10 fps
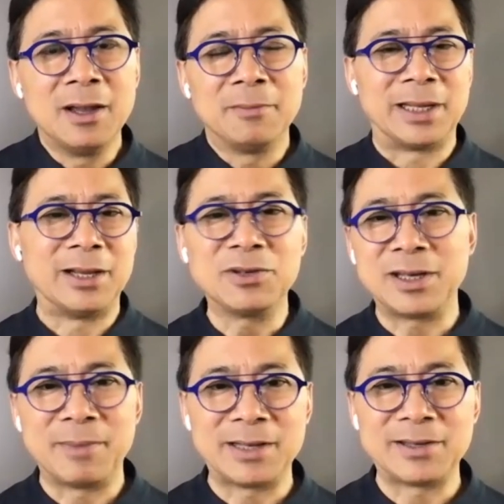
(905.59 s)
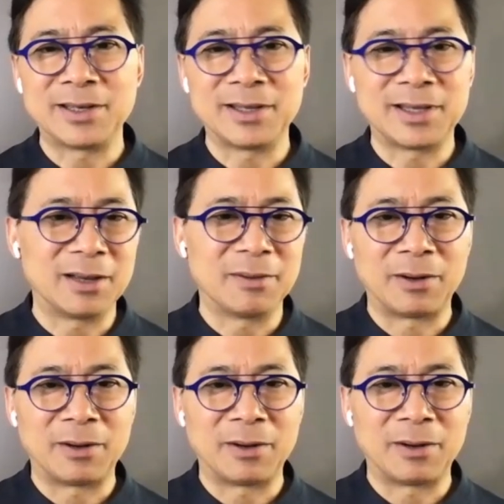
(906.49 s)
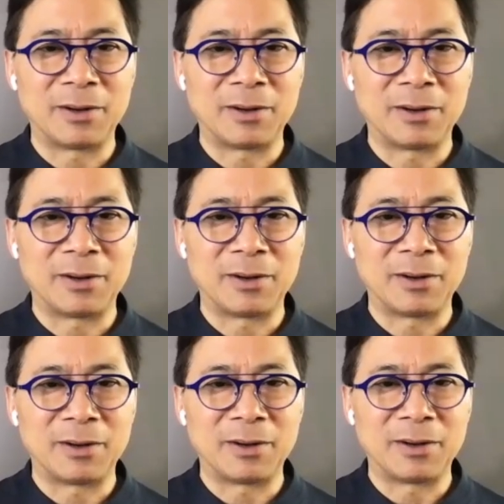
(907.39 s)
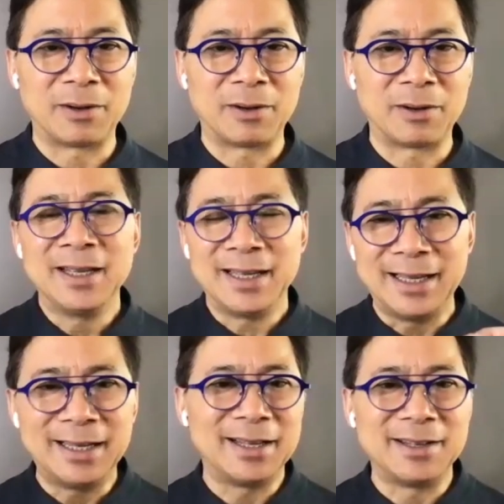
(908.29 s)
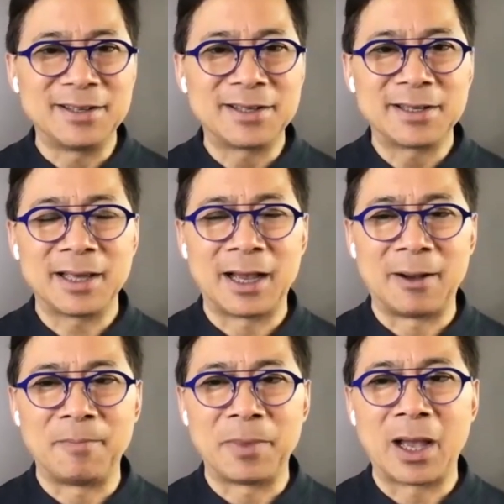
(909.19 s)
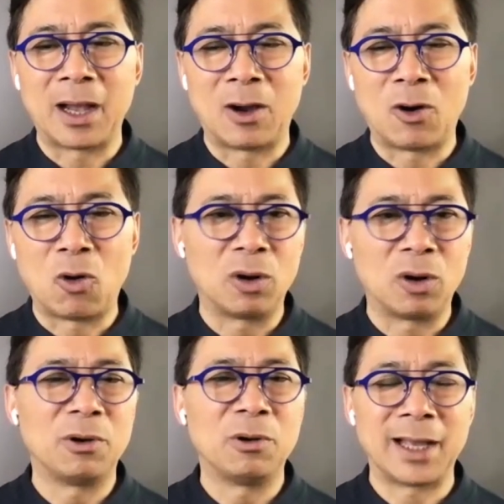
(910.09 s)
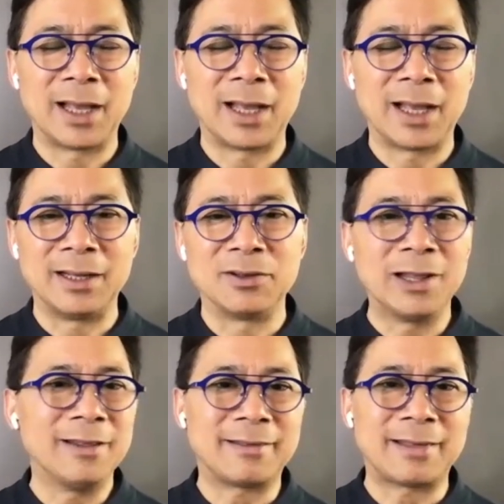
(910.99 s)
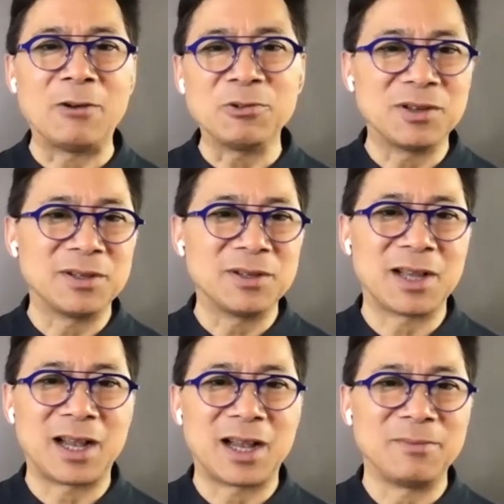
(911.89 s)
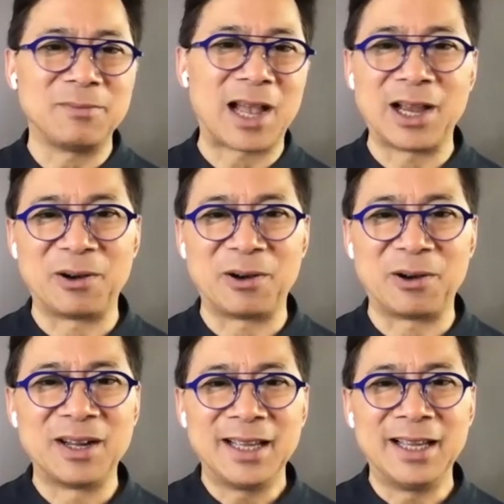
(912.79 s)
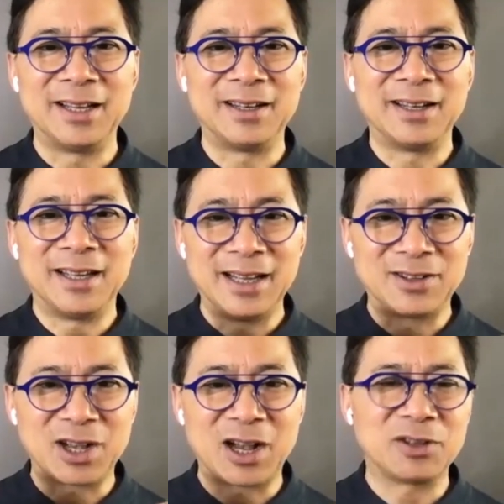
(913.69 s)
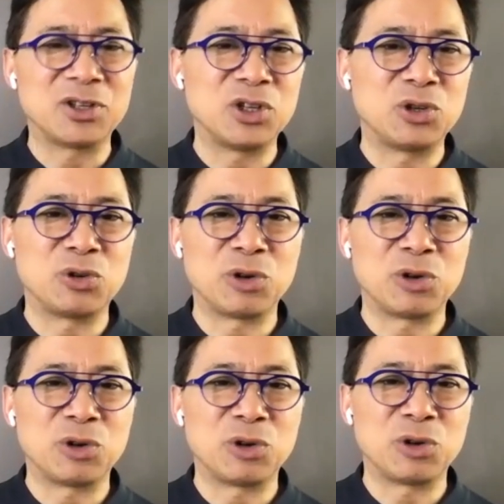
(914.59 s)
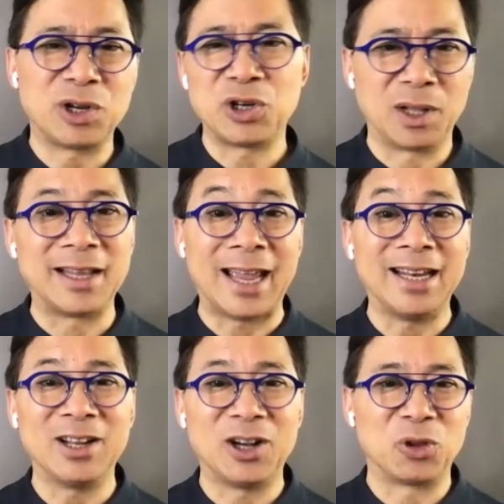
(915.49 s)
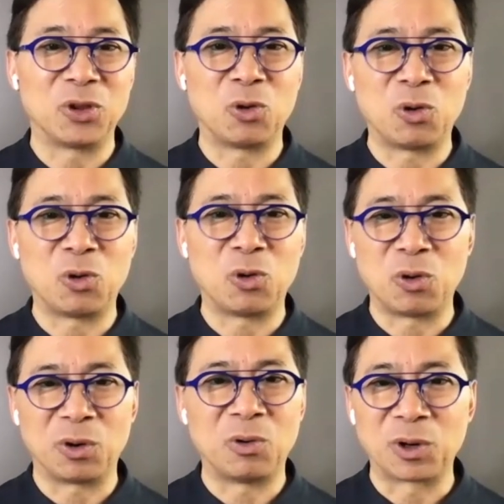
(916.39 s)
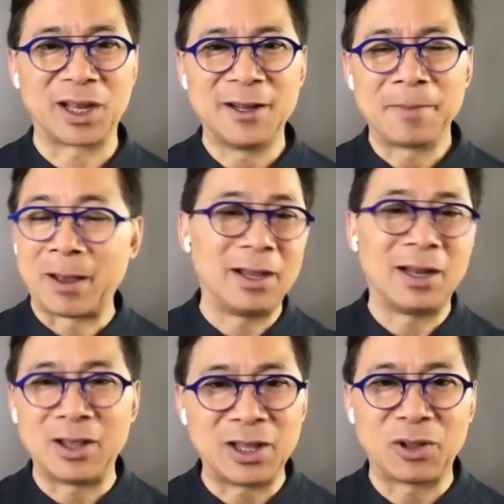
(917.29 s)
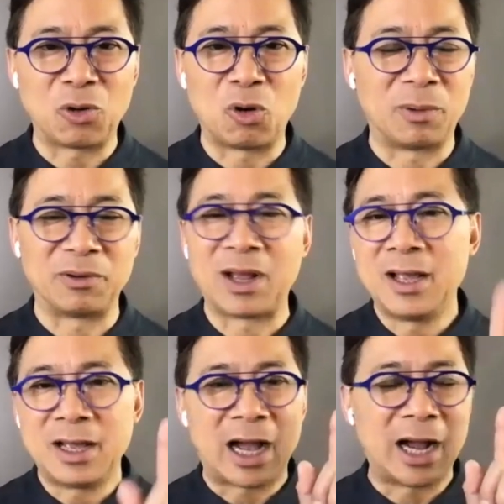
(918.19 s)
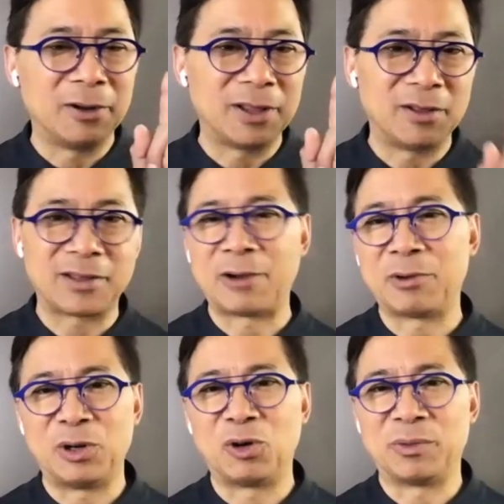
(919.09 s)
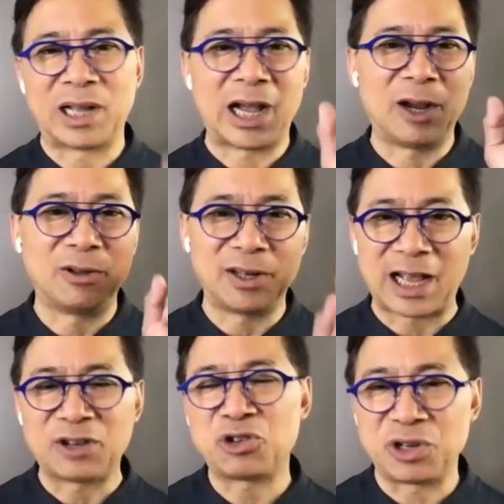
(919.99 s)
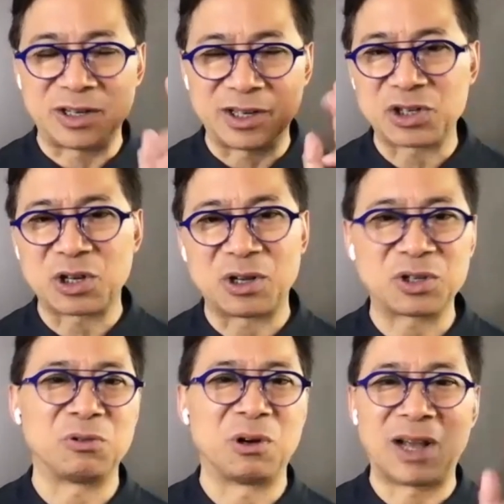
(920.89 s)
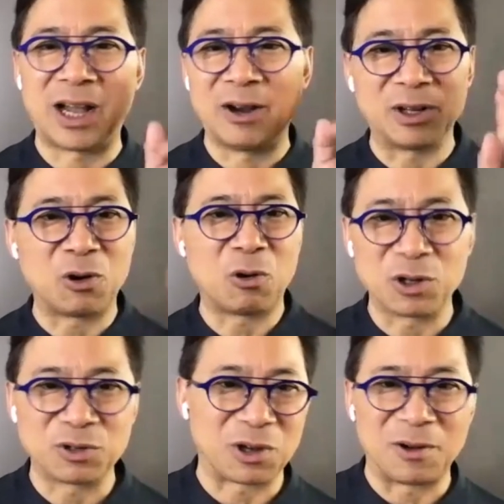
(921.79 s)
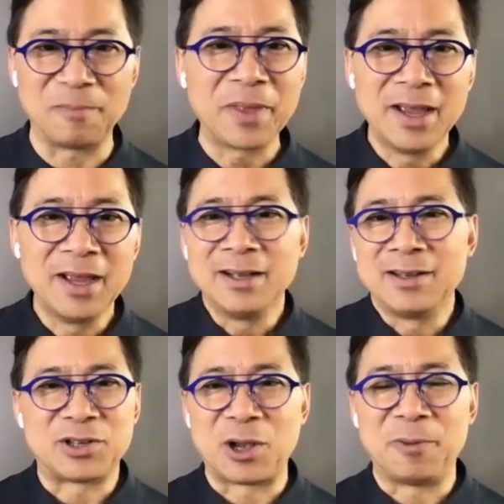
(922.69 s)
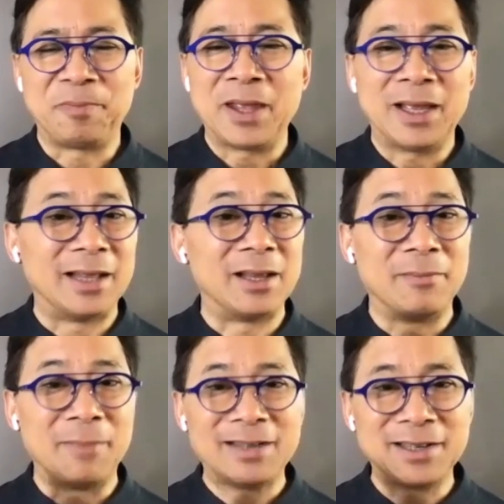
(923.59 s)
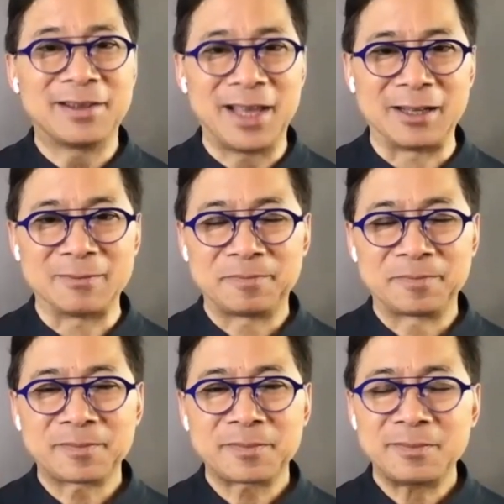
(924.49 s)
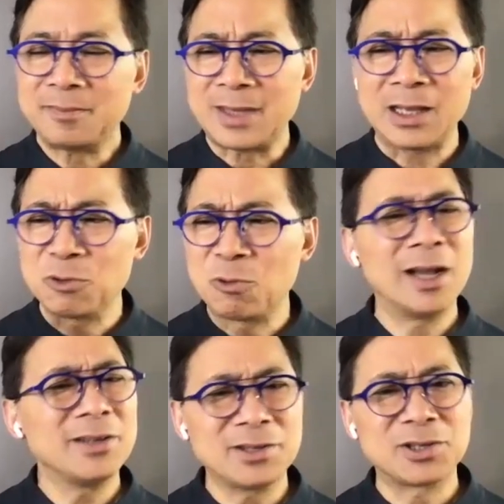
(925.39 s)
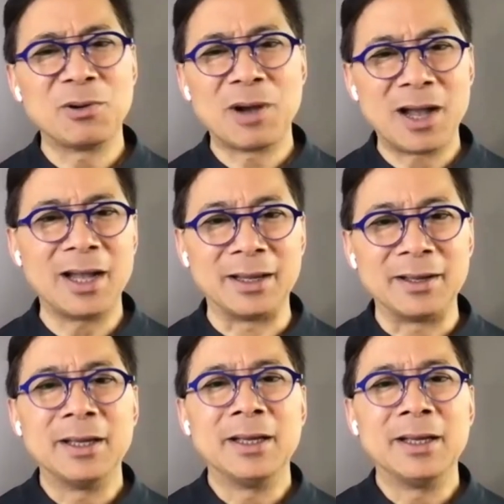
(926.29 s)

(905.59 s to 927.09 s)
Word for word: But here's the amazing thing about what adiponectin does it is um, a hormone that is 1,000 times higher in its concentration in your blood than any other hor- organ, uh, and the other hormone, higher than thyroid hormone, higher than estrogen, testosterone, higher than cortisol. So, and the amazing thing is, why is it so high?